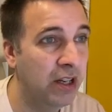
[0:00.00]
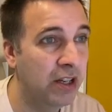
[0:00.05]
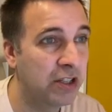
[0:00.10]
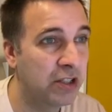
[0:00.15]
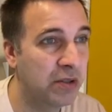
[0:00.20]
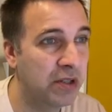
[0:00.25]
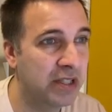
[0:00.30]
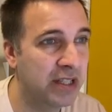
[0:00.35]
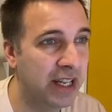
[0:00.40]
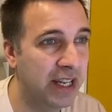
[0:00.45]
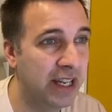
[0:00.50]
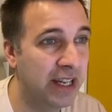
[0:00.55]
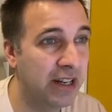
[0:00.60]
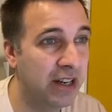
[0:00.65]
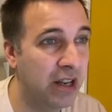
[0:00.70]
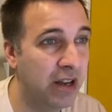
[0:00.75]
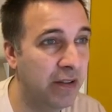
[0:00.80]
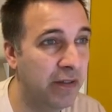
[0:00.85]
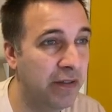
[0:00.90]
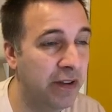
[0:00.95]
So it's saying
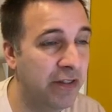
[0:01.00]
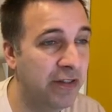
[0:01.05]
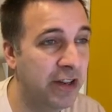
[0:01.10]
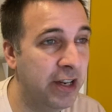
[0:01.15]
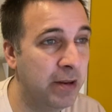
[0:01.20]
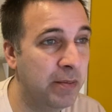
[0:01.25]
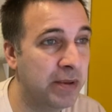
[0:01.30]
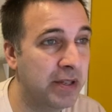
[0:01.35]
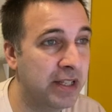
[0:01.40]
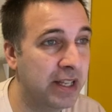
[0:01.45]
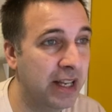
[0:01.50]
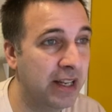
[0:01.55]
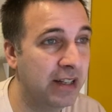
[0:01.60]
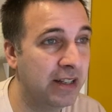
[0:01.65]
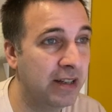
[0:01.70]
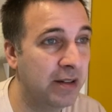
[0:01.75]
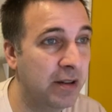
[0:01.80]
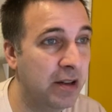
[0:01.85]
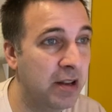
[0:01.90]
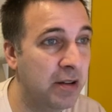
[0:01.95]

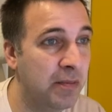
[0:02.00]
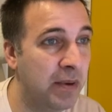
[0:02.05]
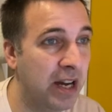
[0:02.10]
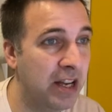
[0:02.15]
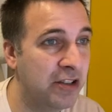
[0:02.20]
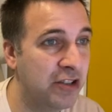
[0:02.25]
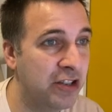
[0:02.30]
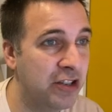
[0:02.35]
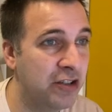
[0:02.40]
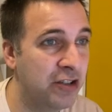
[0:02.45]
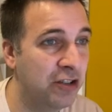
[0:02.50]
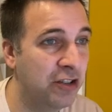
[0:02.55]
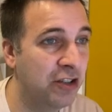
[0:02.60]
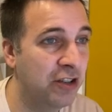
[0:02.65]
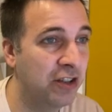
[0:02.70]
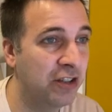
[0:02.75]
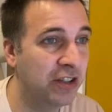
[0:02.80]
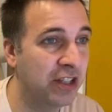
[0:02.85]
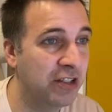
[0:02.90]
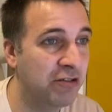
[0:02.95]
15% matches
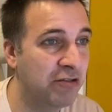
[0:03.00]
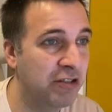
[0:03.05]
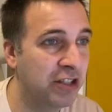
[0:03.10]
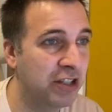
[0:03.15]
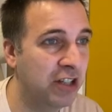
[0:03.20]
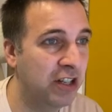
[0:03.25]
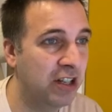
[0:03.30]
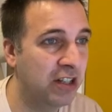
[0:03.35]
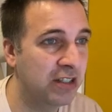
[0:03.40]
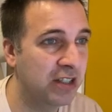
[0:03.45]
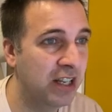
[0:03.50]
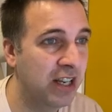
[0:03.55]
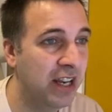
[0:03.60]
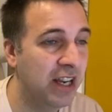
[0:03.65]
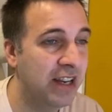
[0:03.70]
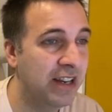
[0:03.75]
this resource.